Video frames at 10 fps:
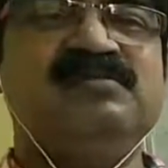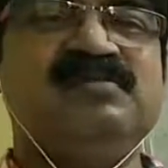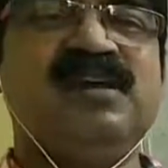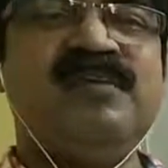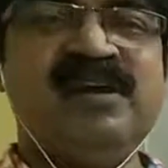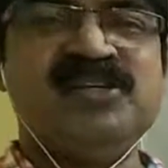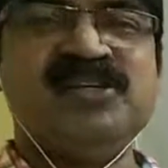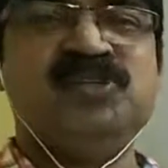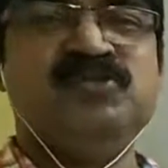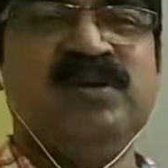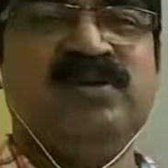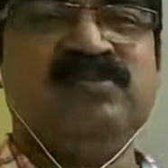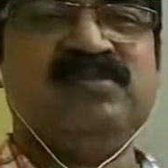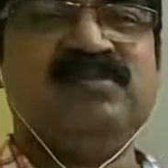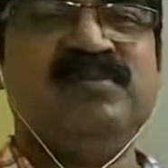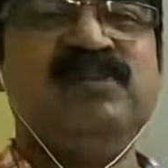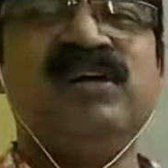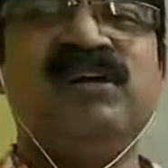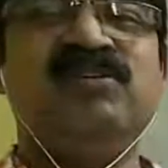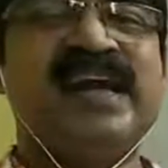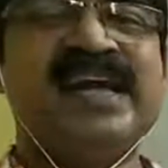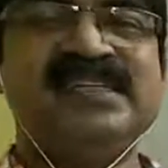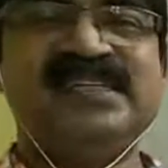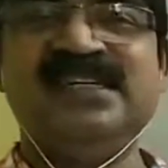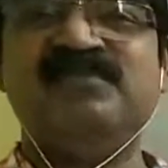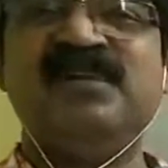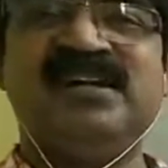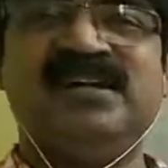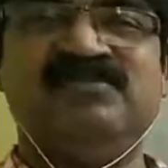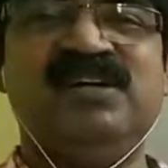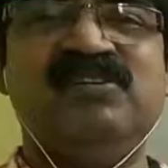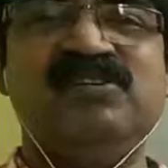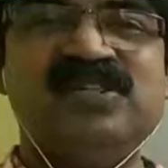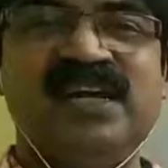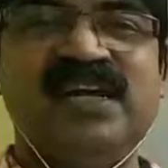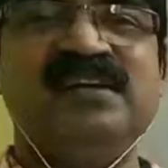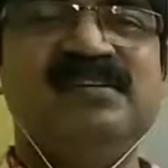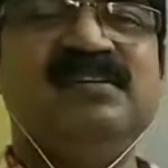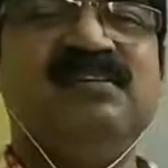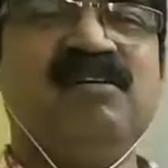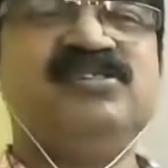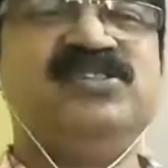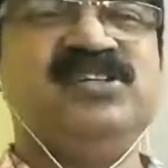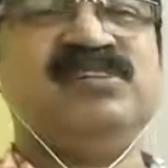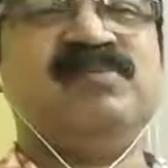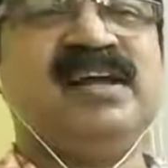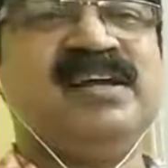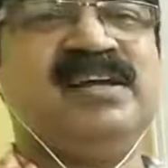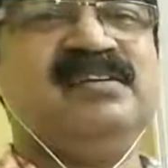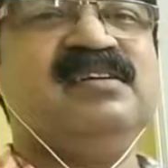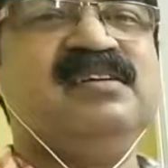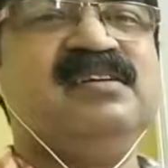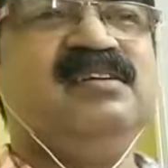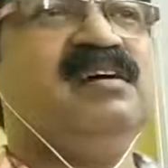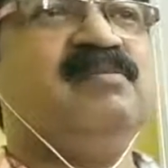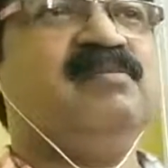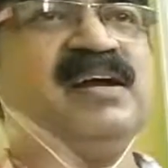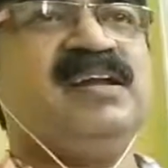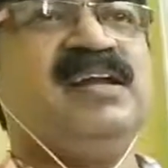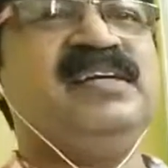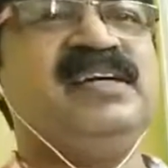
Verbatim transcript: tremendous huge value but we are not exiting the market. We are not selling oxygen in the market uh, by collecting